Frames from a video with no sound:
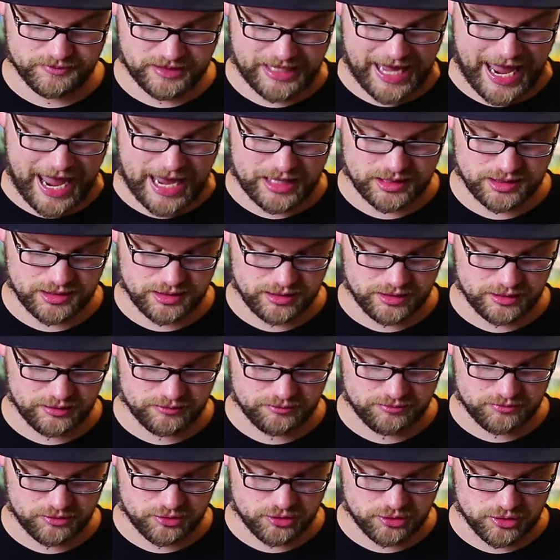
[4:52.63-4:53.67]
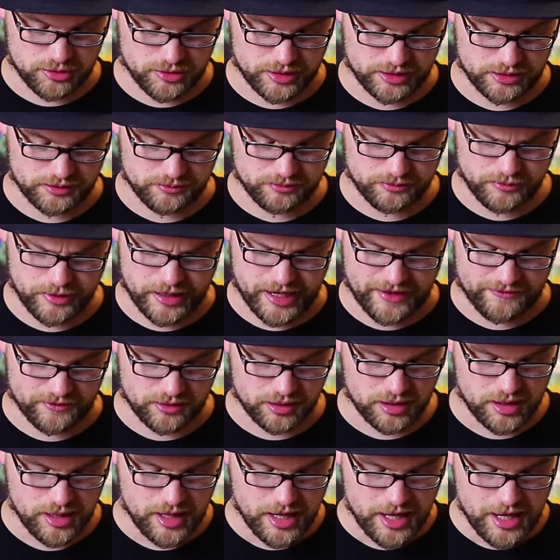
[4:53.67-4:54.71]
casting choice,
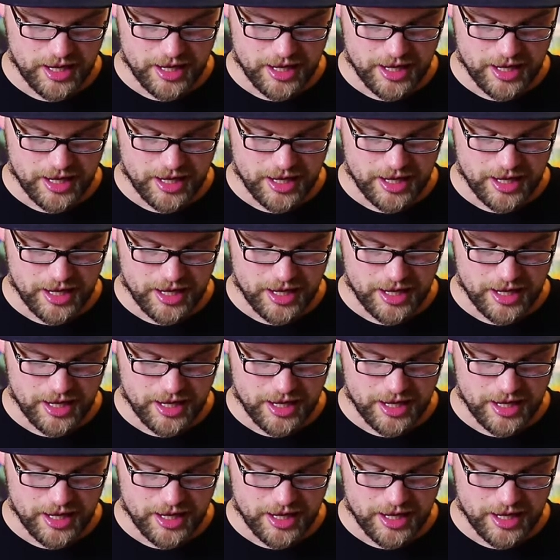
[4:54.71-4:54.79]
whatever.